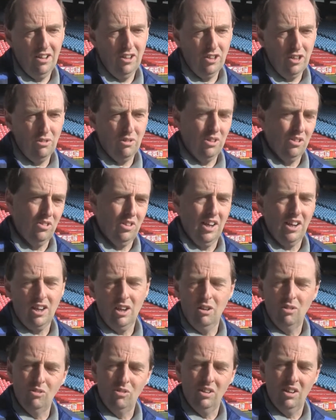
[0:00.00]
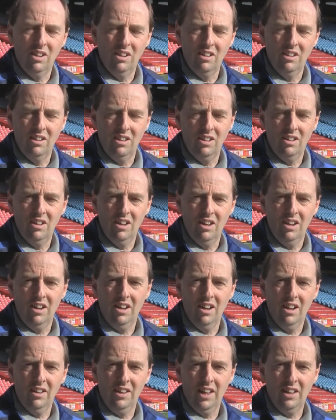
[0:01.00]
new cassette goes in, and
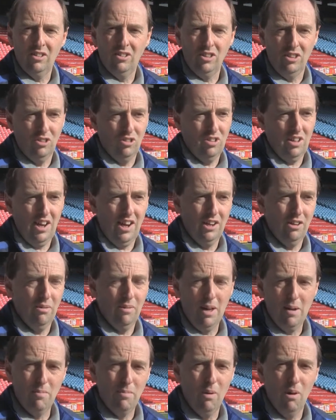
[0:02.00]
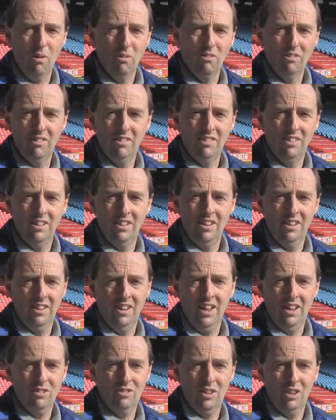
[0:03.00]
that, you tighten up that bolt, and
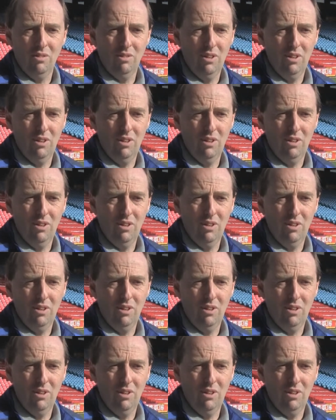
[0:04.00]
that's it.